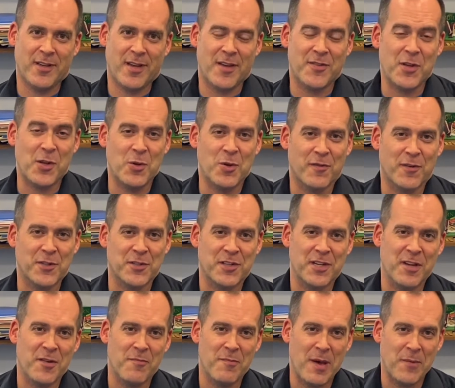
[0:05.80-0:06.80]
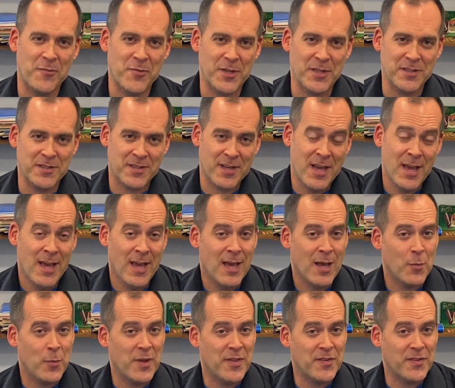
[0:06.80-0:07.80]
at the University of Memphis
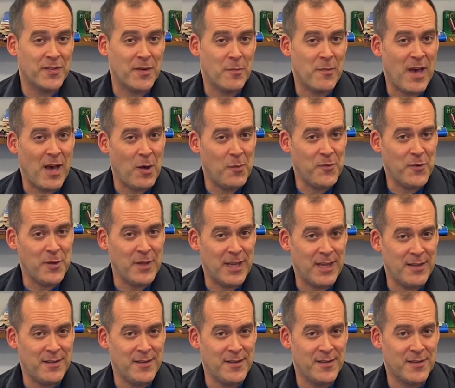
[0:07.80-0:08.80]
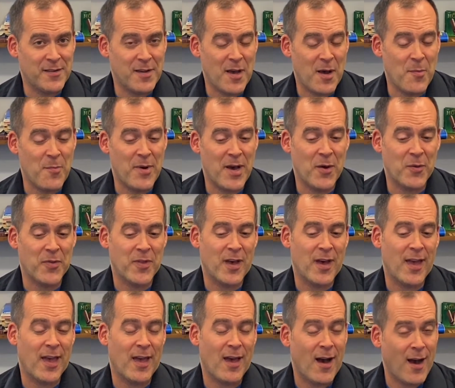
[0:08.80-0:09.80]
with some helpful hints about the
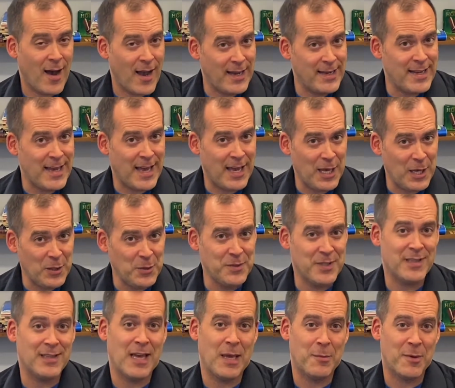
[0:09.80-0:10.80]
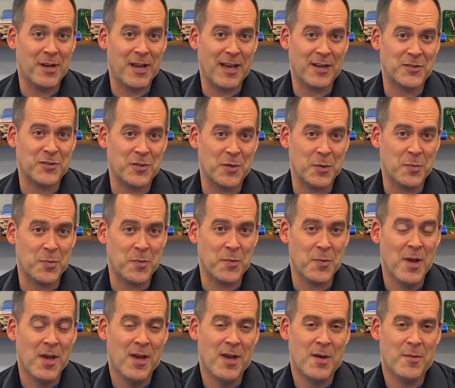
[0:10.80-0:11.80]
Ein Heldenleben excerpt
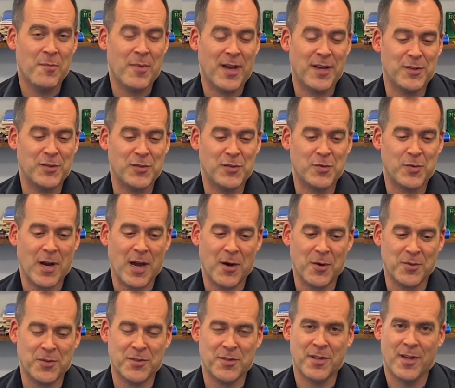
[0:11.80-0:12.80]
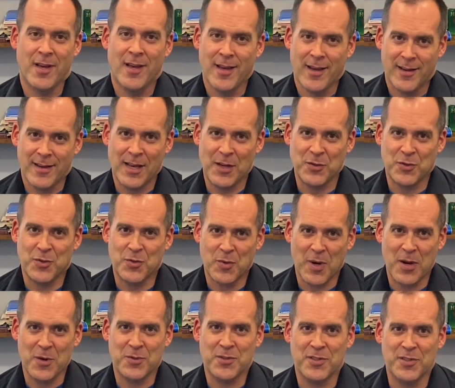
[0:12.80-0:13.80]
by Strauss. Now,
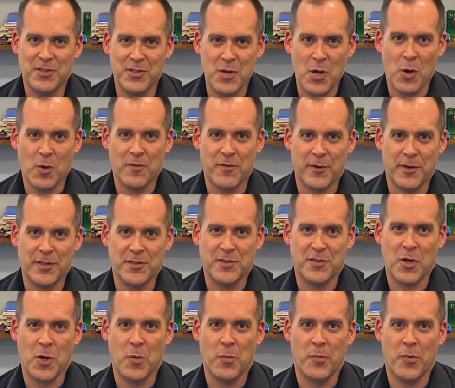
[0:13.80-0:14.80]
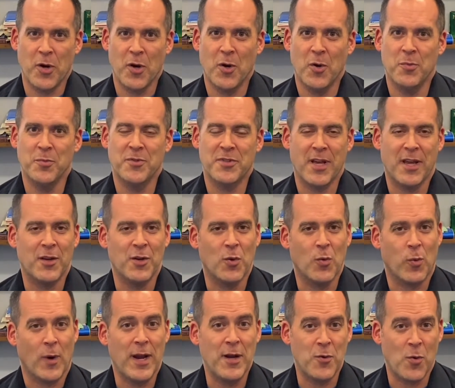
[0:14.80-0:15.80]
Strauss is known for his tone poems and
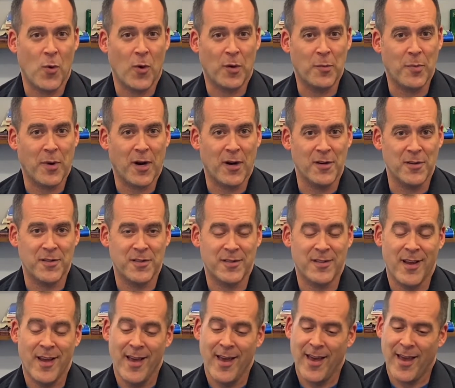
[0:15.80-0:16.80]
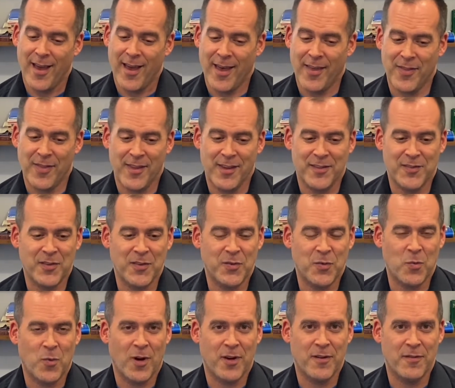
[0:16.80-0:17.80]
great horn parts, and this is
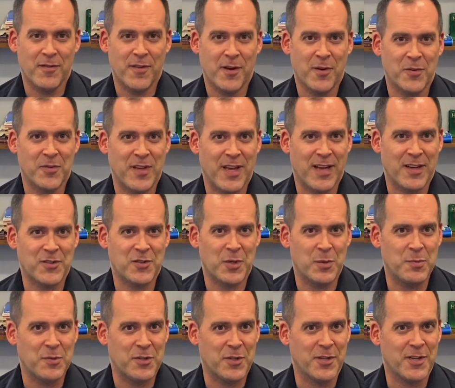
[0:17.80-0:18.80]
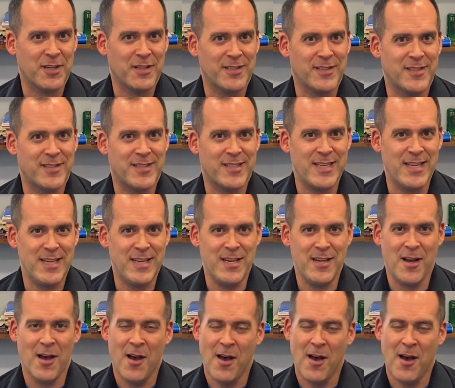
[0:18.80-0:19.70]
one of those excerpts you're going to see